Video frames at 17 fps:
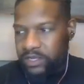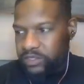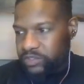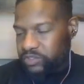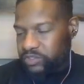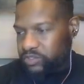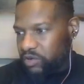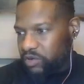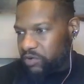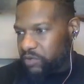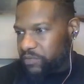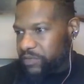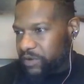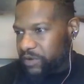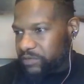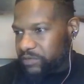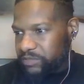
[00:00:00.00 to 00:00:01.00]
So
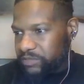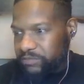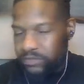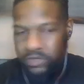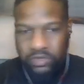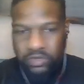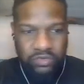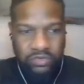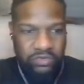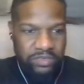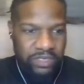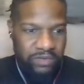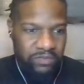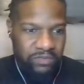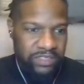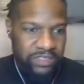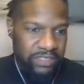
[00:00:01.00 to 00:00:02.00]
there was some news
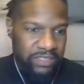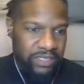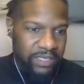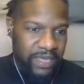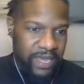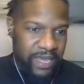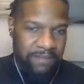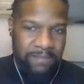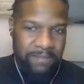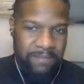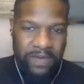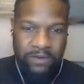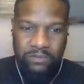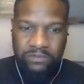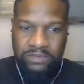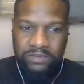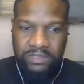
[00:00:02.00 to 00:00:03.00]
that recently came
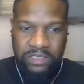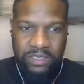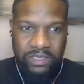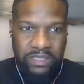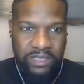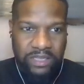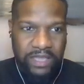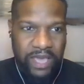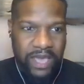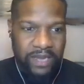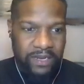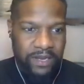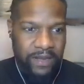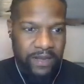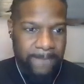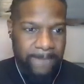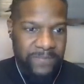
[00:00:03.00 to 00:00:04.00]
out
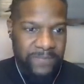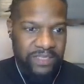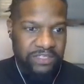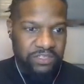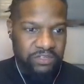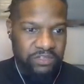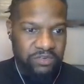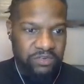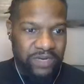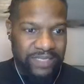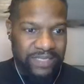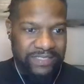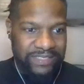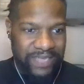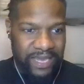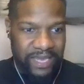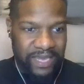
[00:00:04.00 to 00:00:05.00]
that Miss
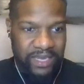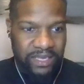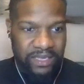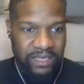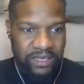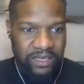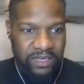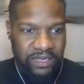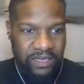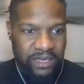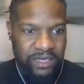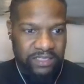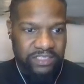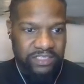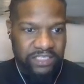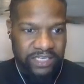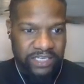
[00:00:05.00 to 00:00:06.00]
USA,
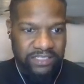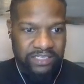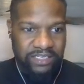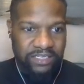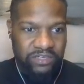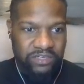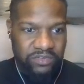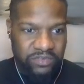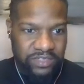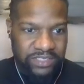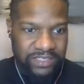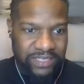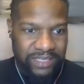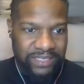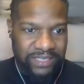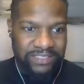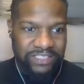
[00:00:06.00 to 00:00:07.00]
Cheslie
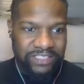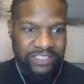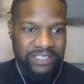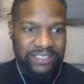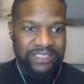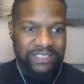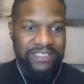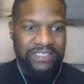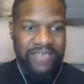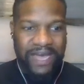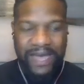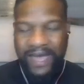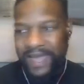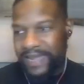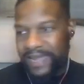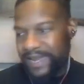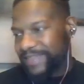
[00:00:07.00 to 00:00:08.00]
Kryst, she
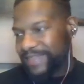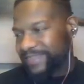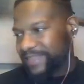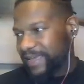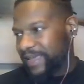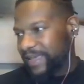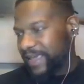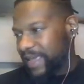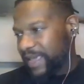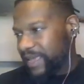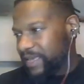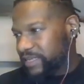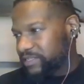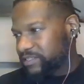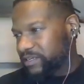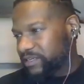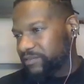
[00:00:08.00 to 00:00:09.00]
died at the
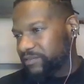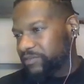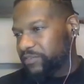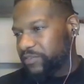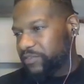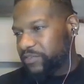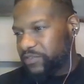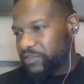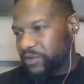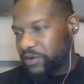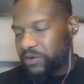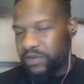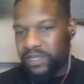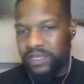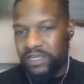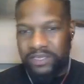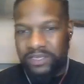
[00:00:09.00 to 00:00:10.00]
age of
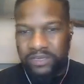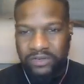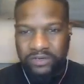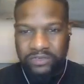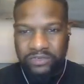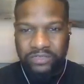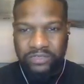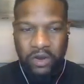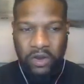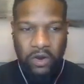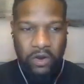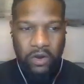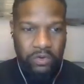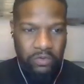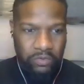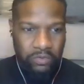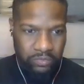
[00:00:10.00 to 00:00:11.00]
30 years
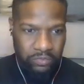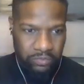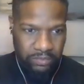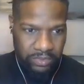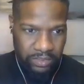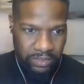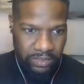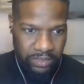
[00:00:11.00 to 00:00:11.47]
old